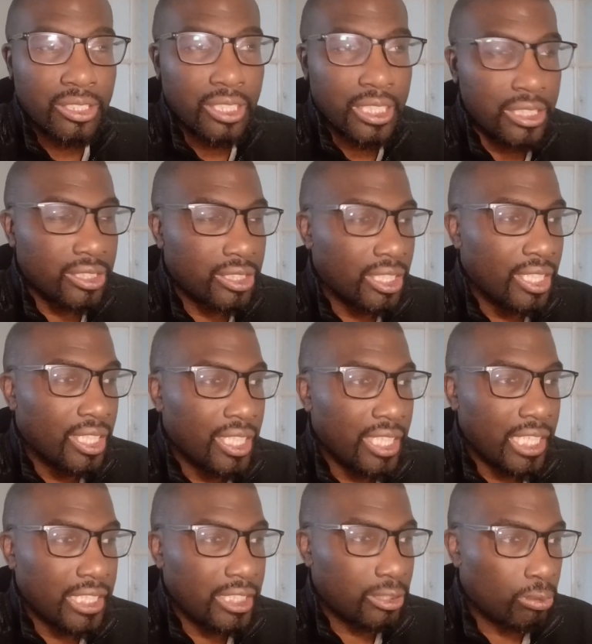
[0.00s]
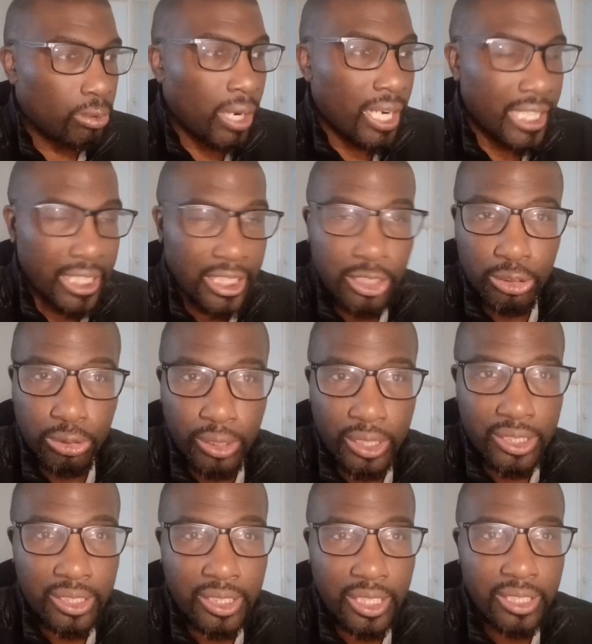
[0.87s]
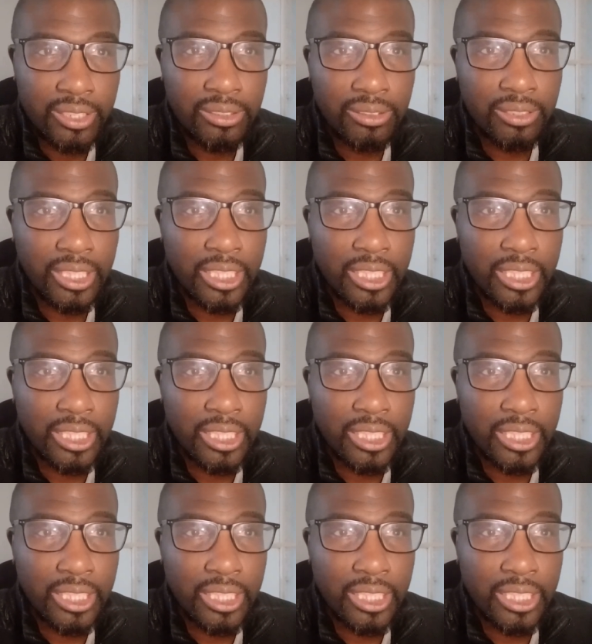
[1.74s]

It's quite interesting.